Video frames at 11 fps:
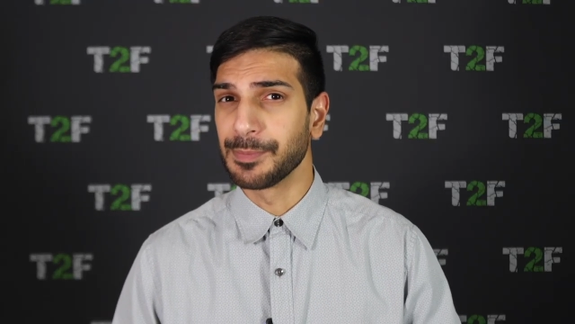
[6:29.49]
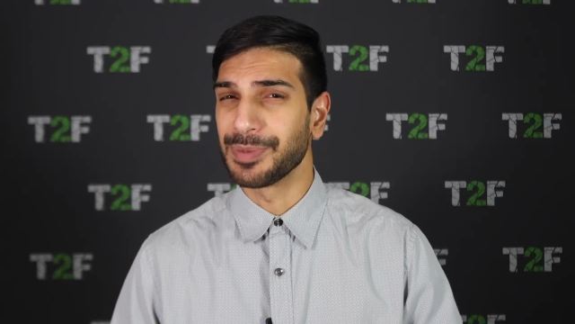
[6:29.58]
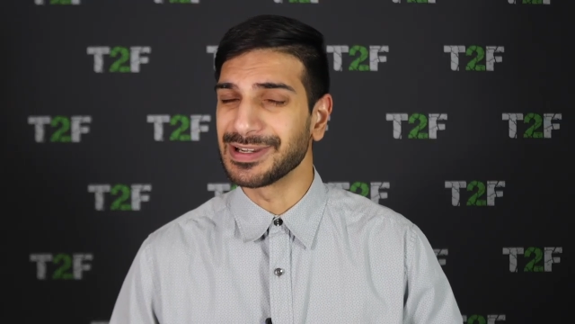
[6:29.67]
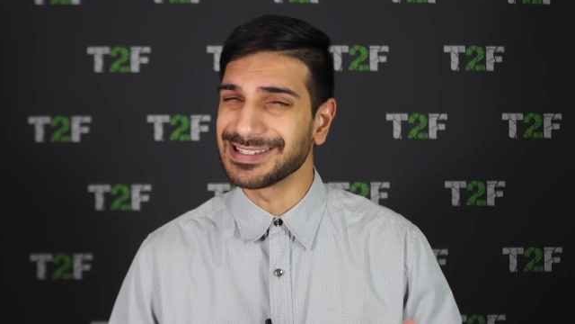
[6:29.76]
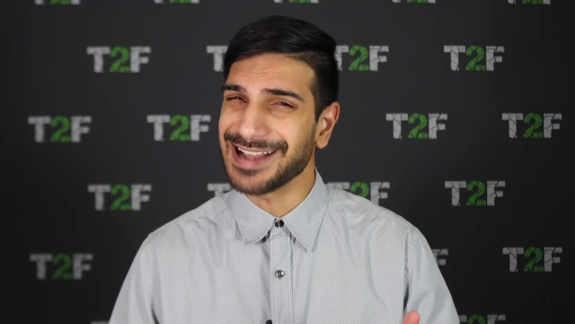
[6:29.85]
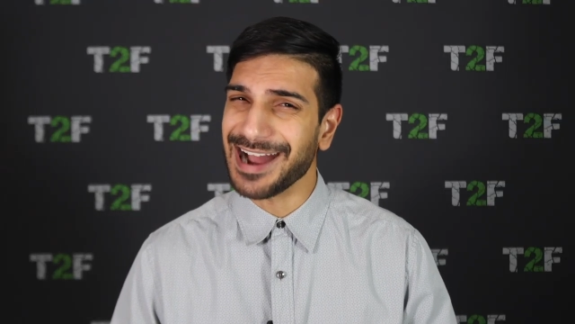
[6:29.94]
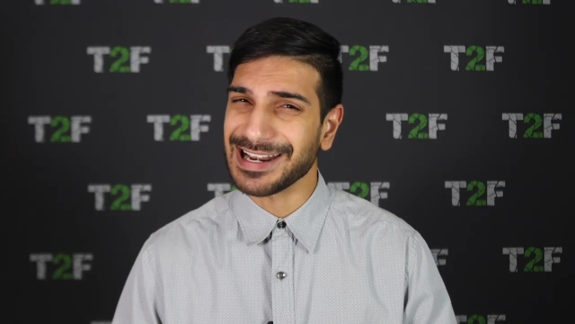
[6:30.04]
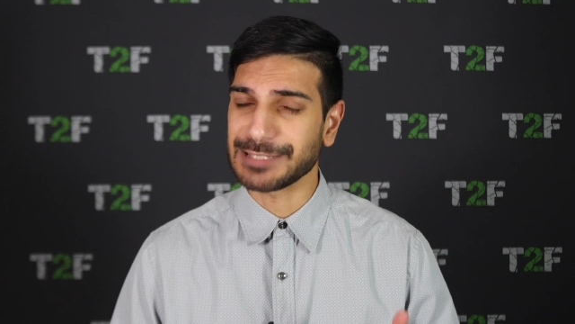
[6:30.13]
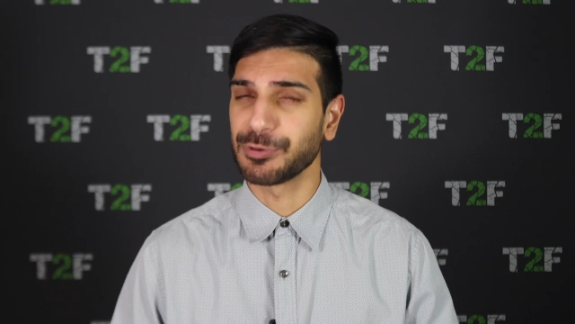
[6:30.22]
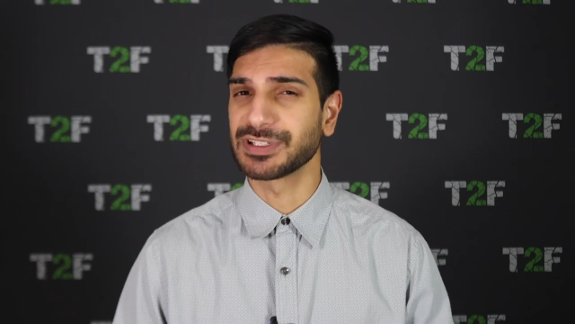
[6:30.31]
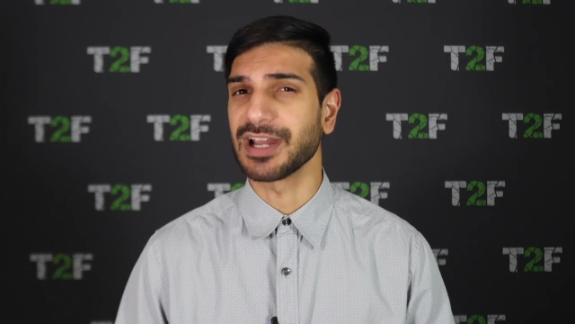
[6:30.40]
but not
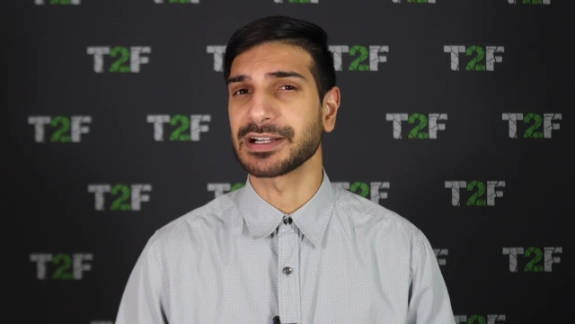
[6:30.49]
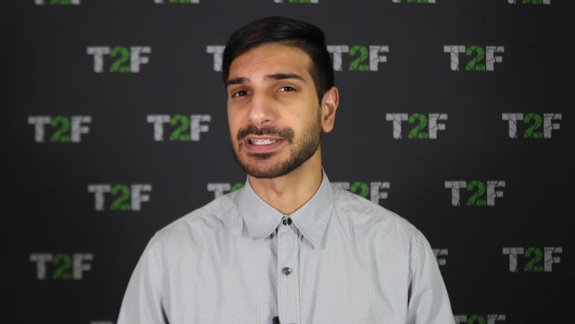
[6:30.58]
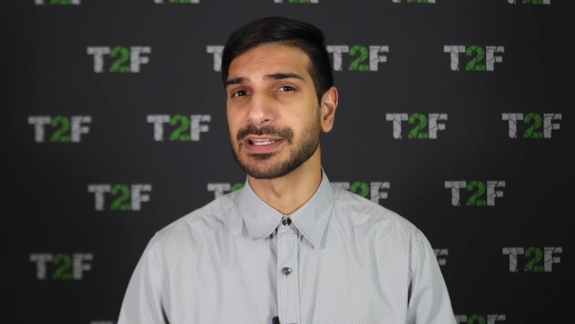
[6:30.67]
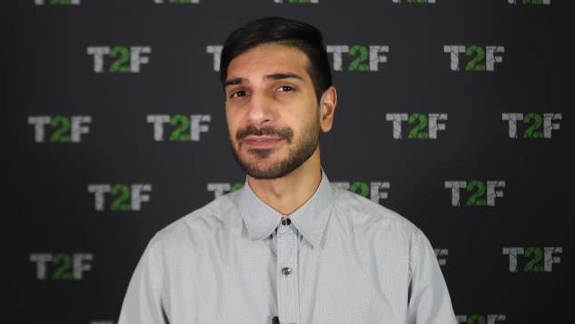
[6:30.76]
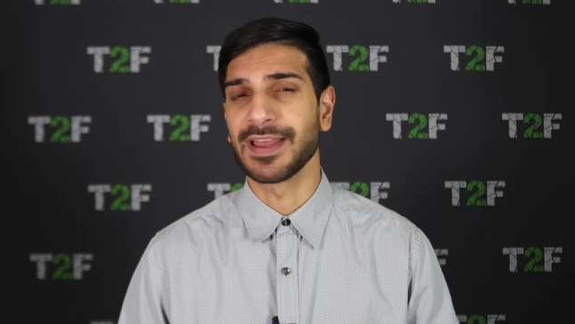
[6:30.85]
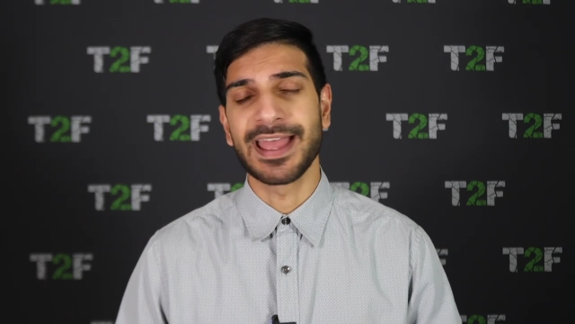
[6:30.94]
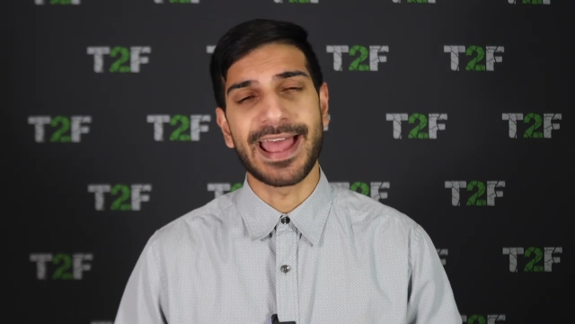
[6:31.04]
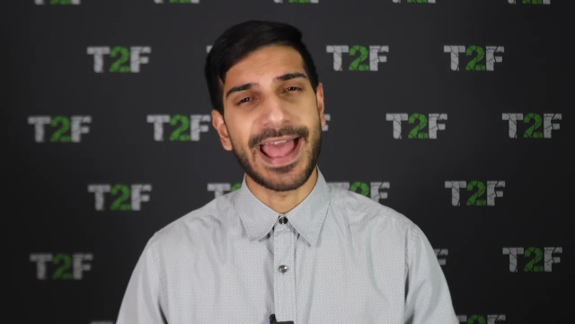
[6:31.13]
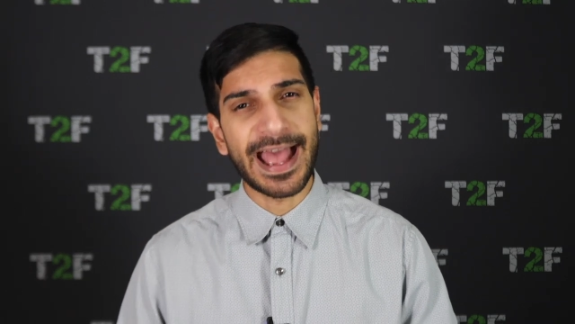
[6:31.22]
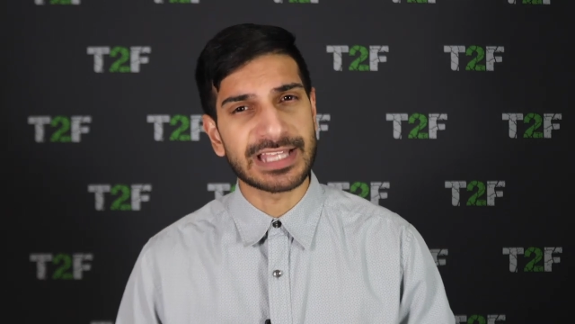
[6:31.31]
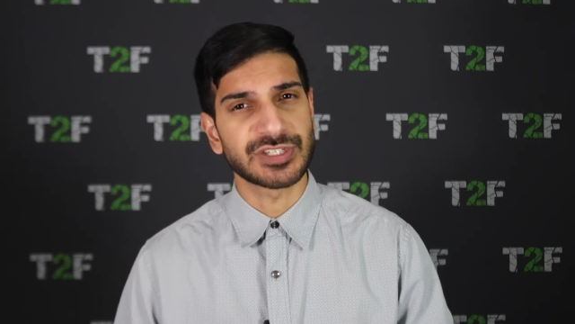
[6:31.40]
as productive
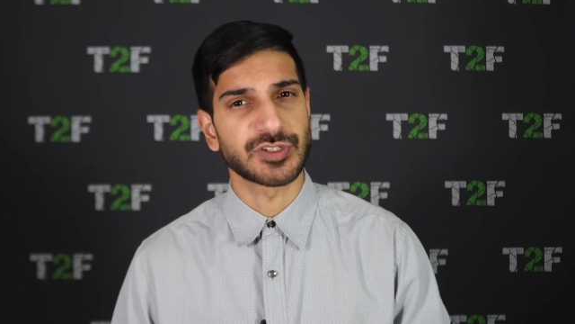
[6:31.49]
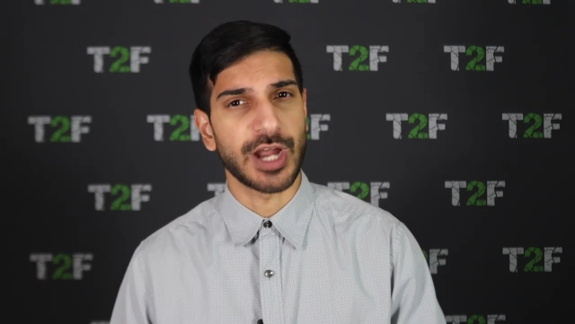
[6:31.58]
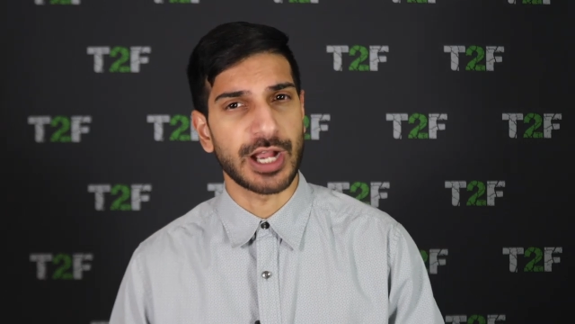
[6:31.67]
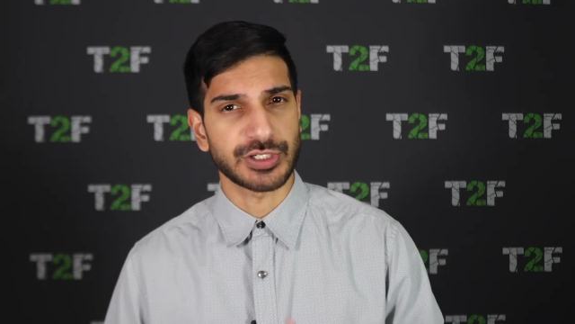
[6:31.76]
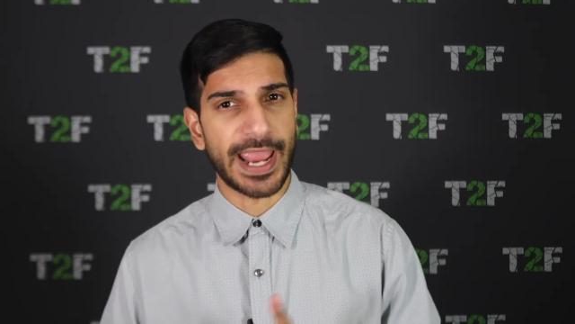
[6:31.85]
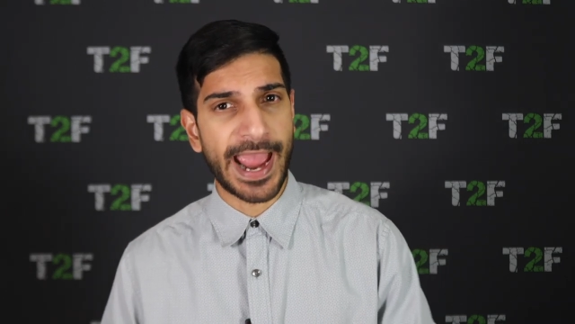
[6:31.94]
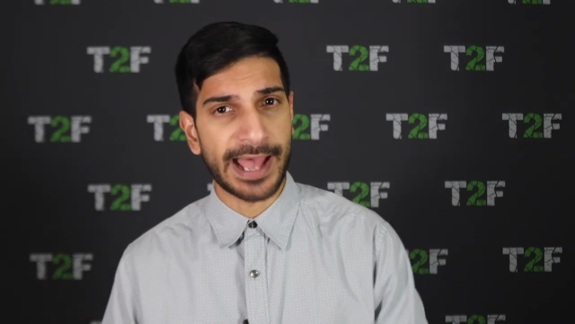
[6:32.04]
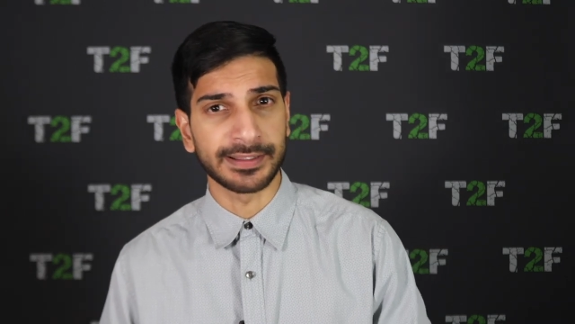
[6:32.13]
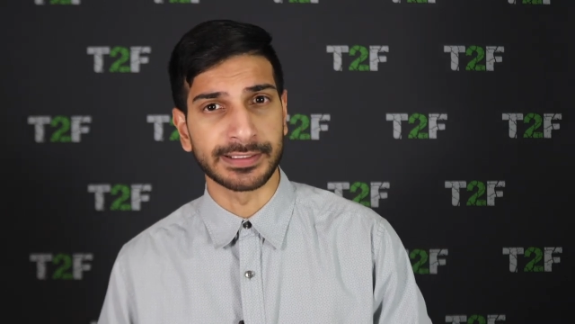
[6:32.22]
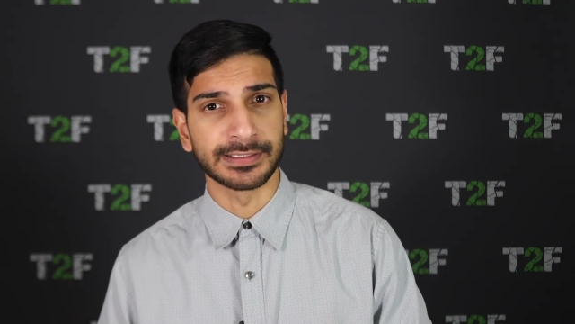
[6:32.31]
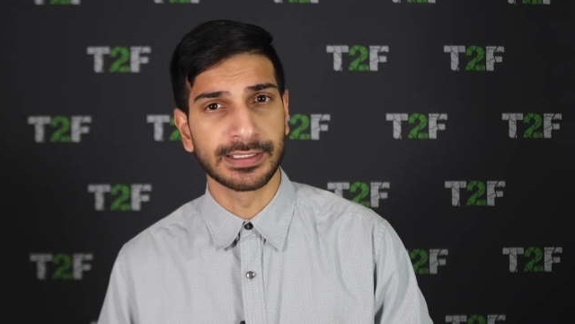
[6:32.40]
as Josh
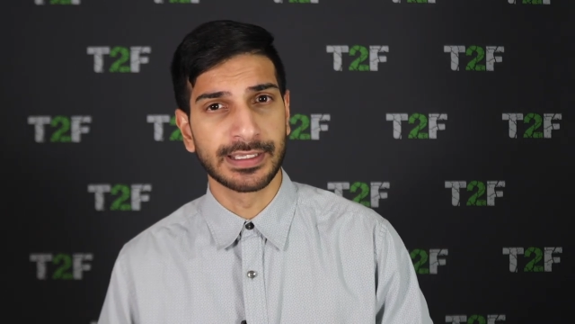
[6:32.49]
Allen.